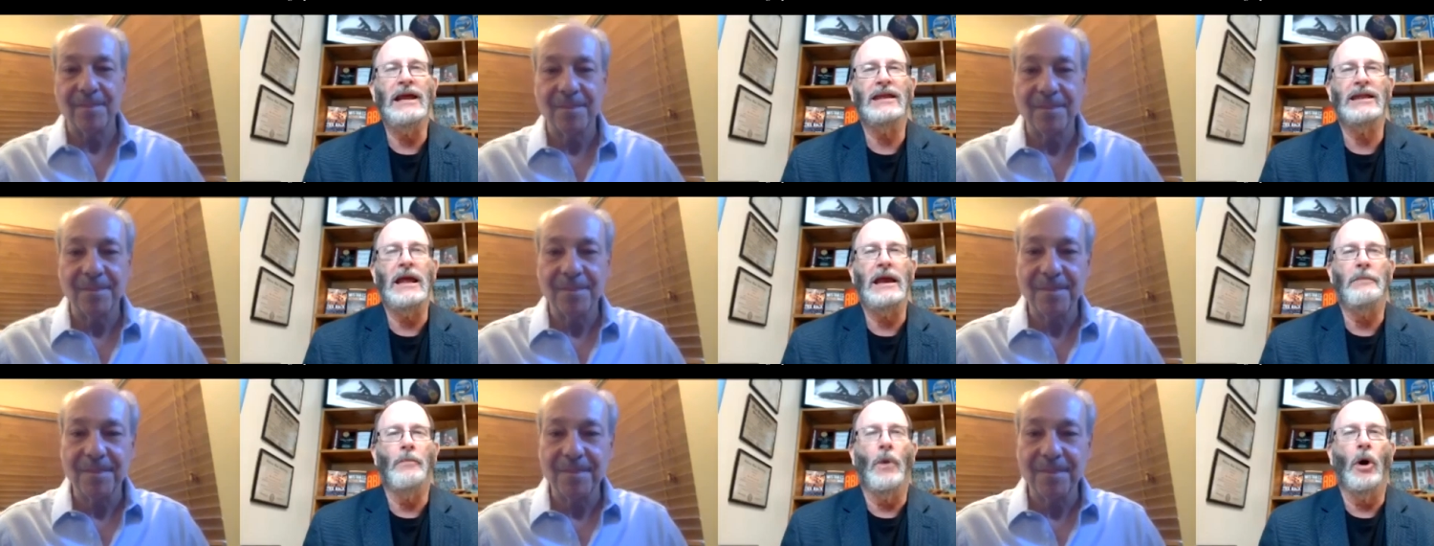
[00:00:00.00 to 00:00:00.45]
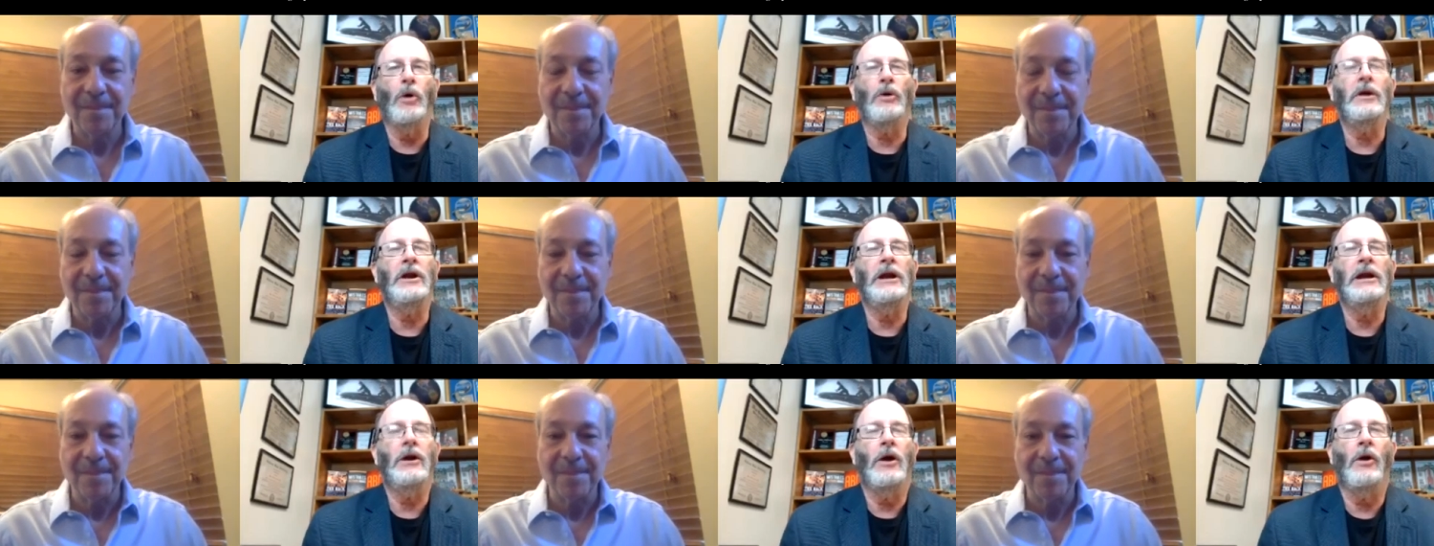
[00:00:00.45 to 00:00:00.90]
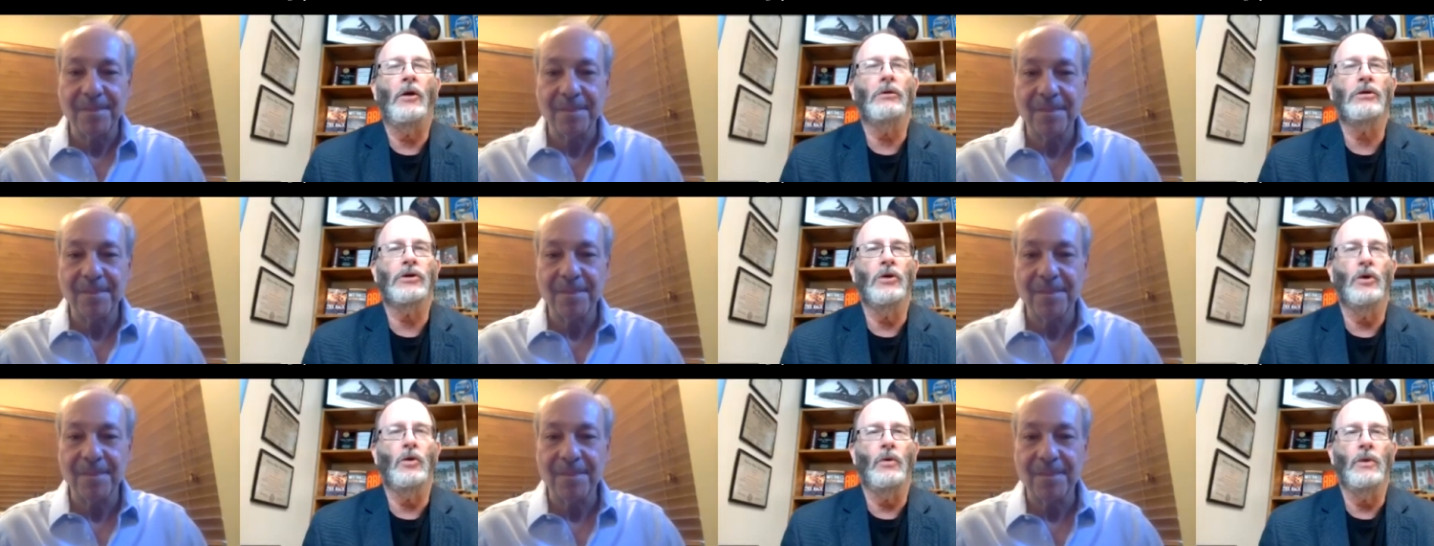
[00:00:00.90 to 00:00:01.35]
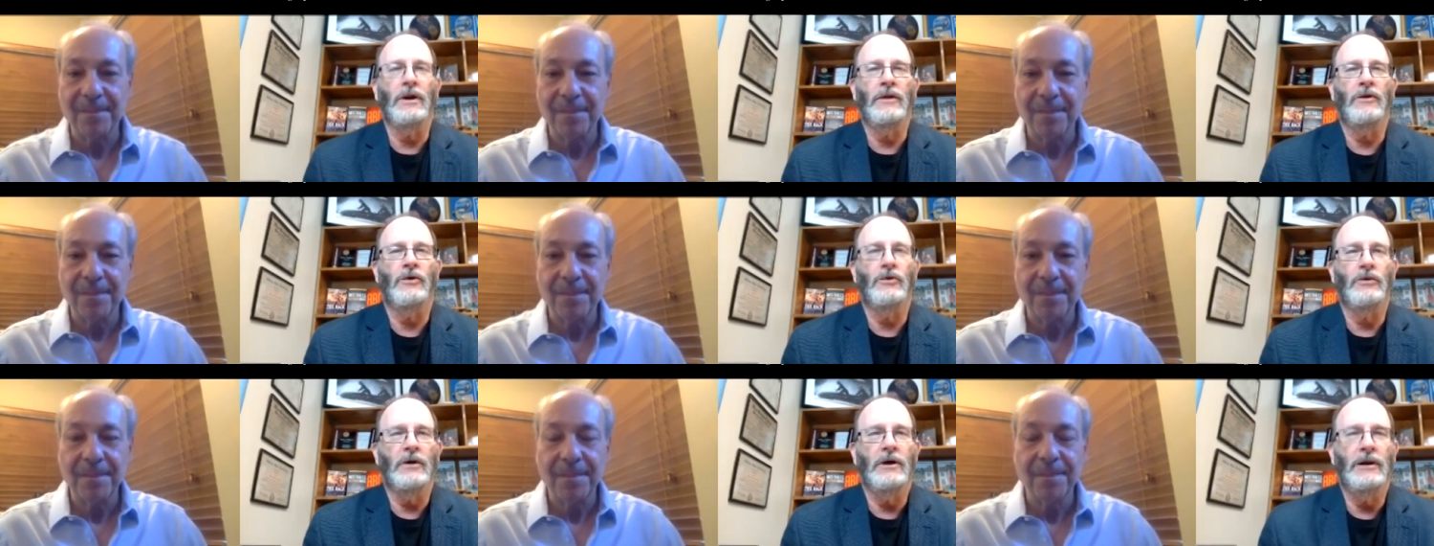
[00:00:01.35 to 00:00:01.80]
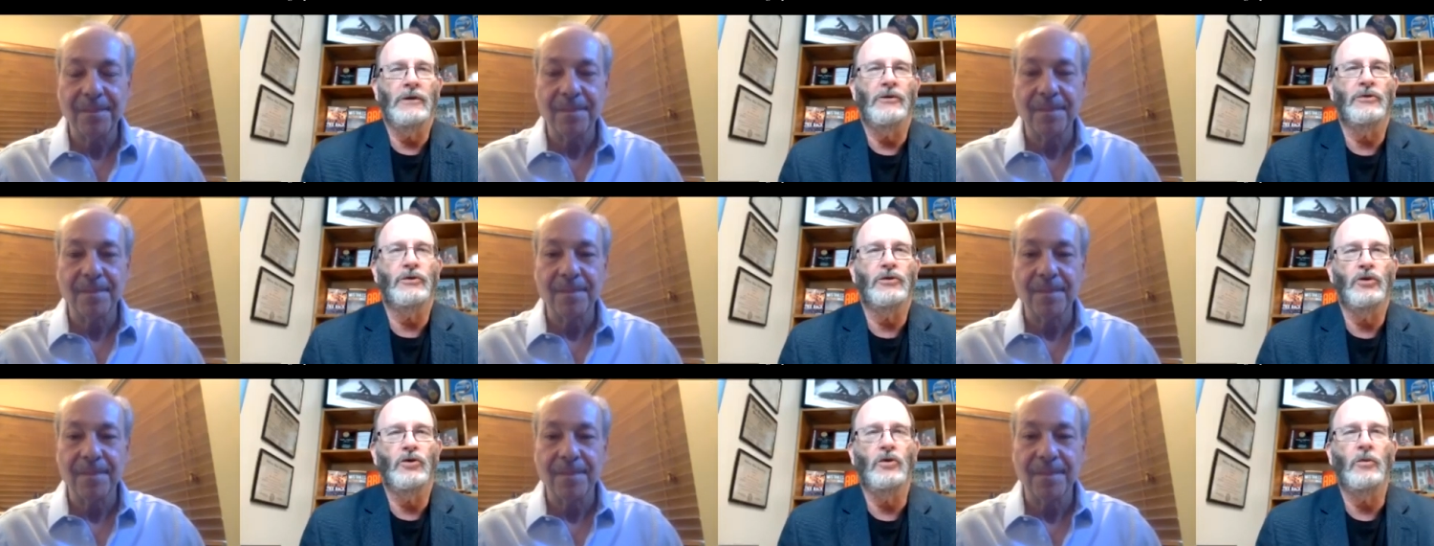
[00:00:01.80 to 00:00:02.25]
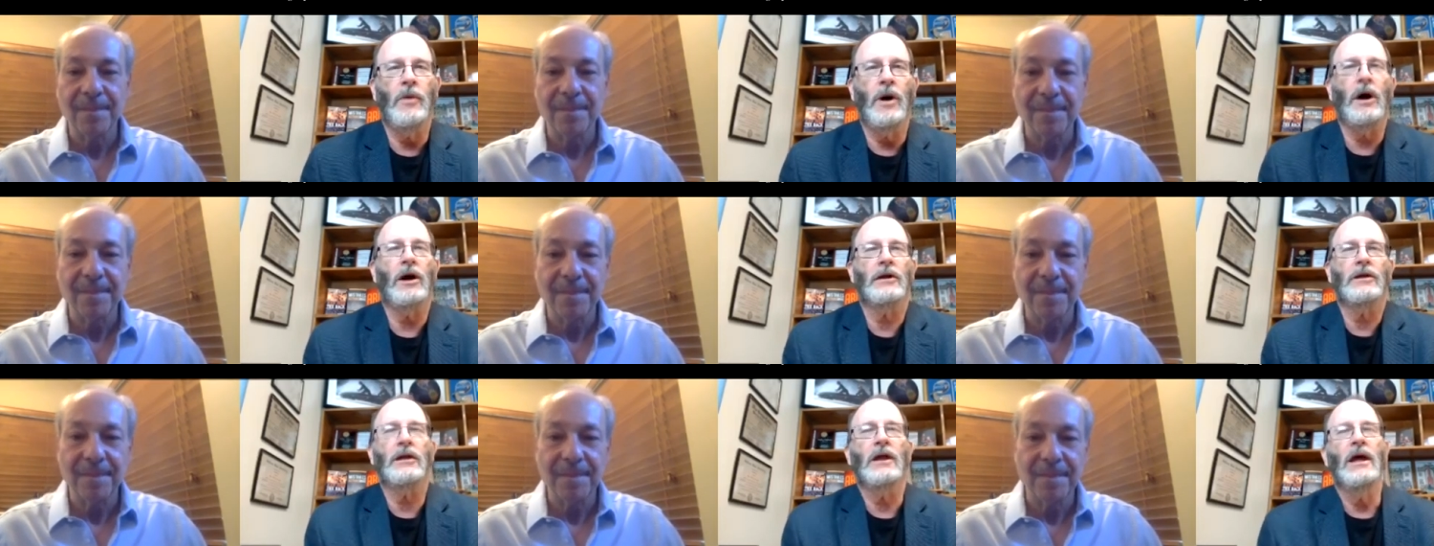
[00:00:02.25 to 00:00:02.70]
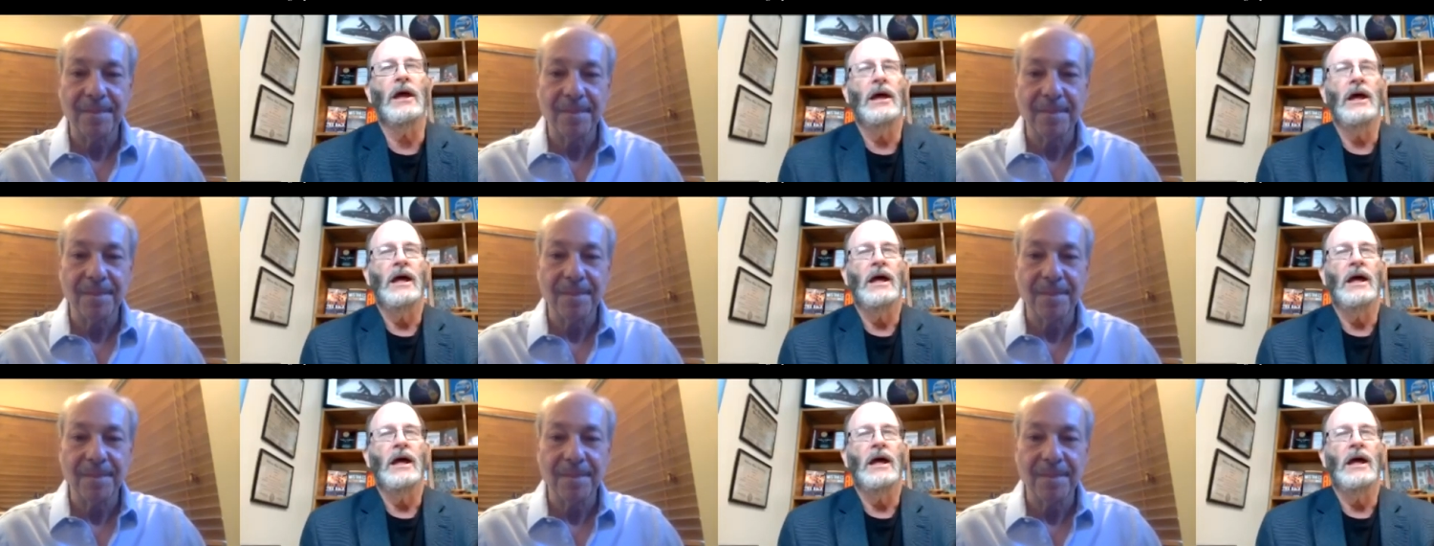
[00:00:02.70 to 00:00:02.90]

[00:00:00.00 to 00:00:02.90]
Speaker 1: as a marketing arsenal in their in their toolbox.